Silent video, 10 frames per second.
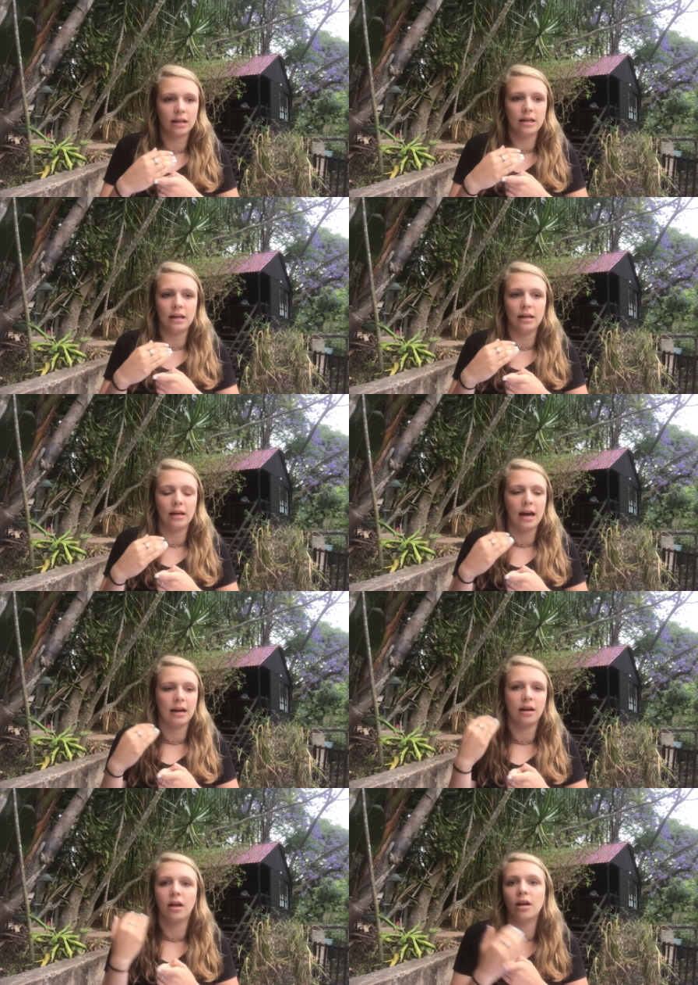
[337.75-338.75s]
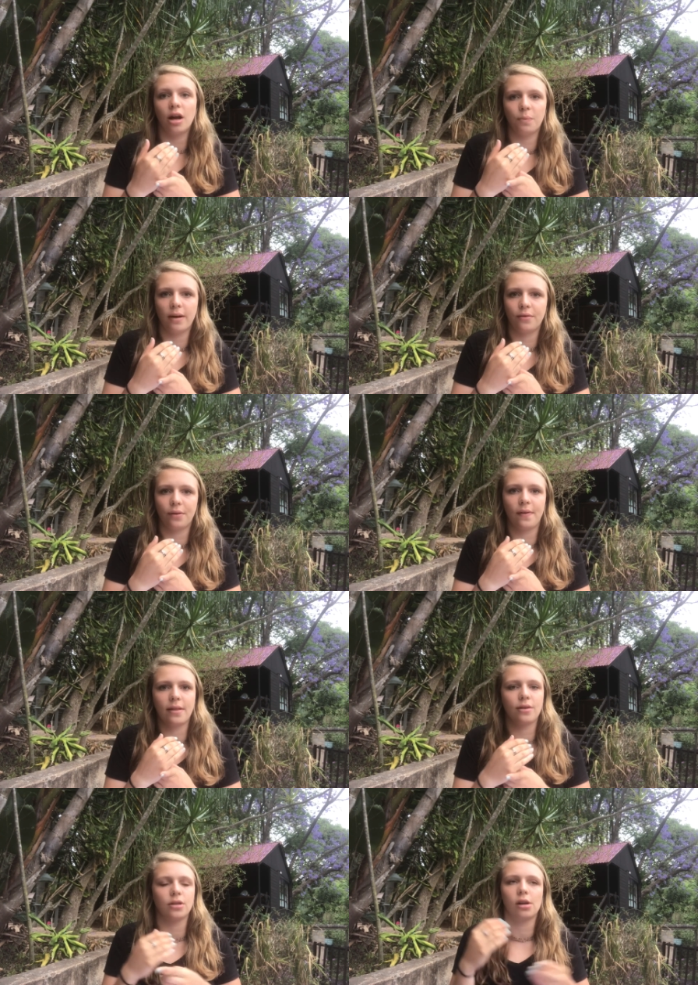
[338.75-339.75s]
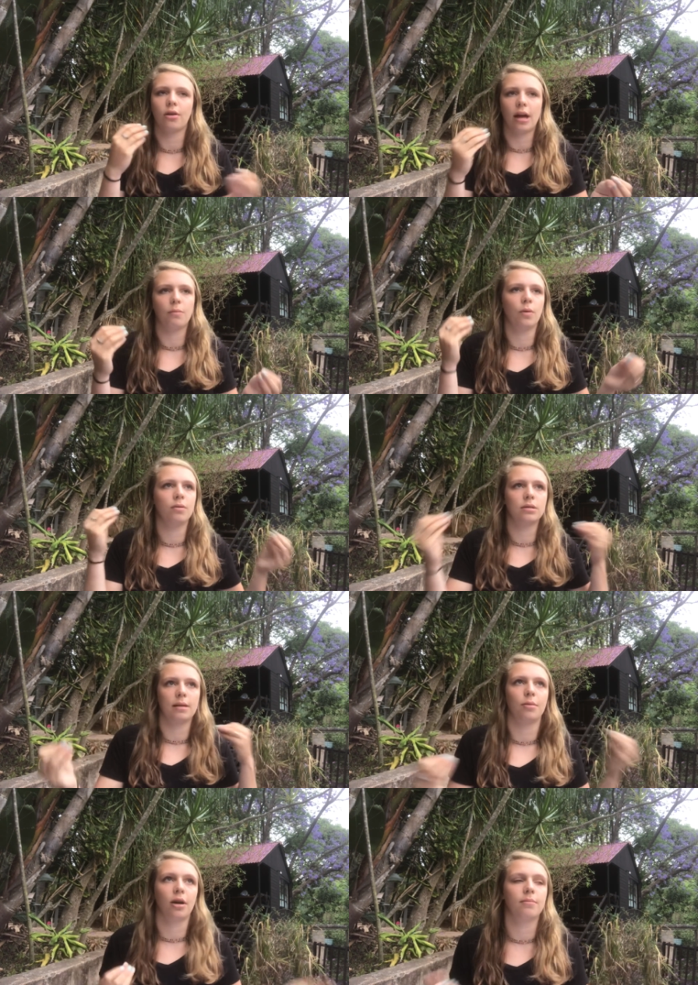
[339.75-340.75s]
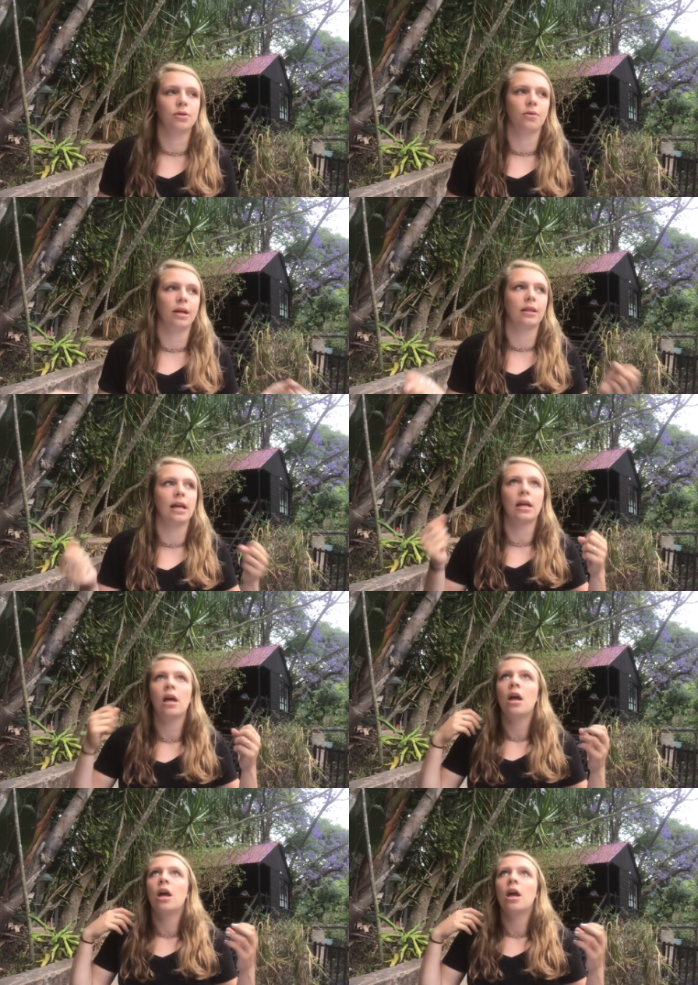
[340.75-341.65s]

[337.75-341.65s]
he had an unwavering faith I was like okay what was Abraham doing and like